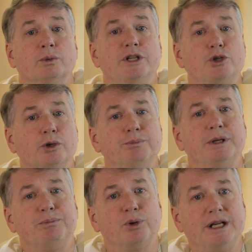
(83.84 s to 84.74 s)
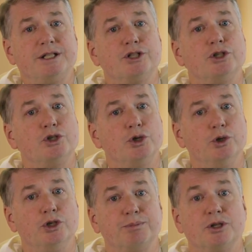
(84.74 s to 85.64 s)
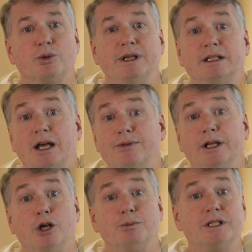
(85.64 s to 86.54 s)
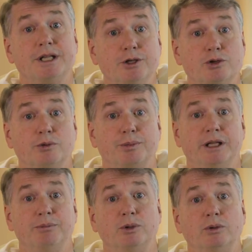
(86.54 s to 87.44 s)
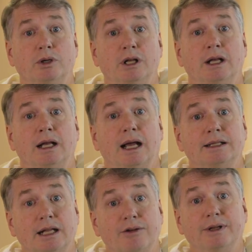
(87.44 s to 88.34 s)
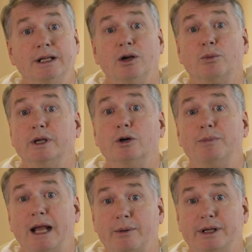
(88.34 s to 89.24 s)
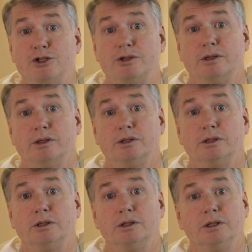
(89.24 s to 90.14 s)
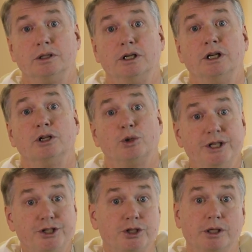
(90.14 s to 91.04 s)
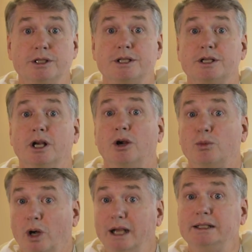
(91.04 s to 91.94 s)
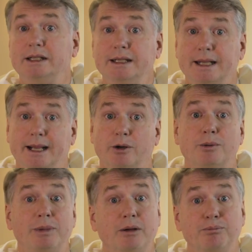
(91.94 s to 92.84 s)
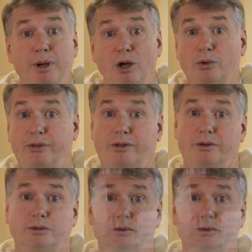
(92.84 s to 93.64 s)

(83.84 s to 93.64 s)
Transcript: We shouldn't be pressed to choose between loving homosexual people and loving real marriage. Christians rightly care about both.